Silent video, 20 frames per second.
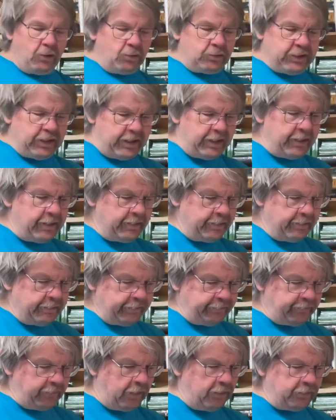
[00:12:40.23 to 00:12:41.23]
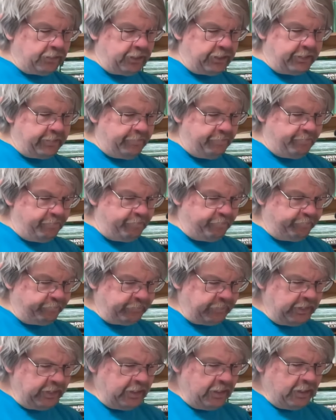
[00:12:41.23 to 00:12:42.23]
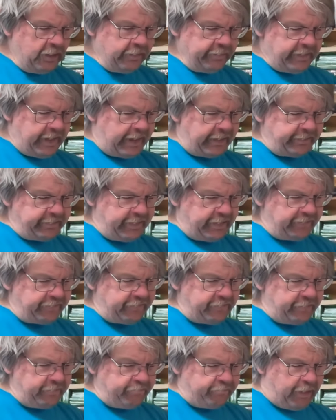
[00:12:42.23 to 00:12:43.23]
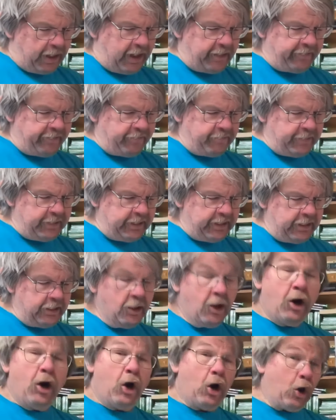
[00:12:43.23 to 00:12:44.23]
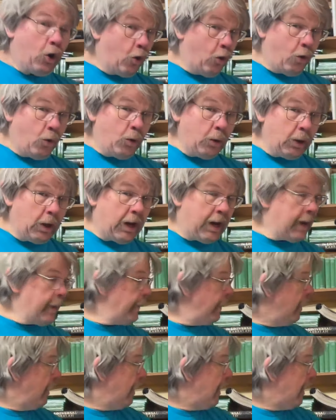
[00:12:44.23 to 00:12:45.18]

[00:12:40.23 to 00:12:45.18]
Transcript: Okay, it's all good. That doesn't bother me a whole lot.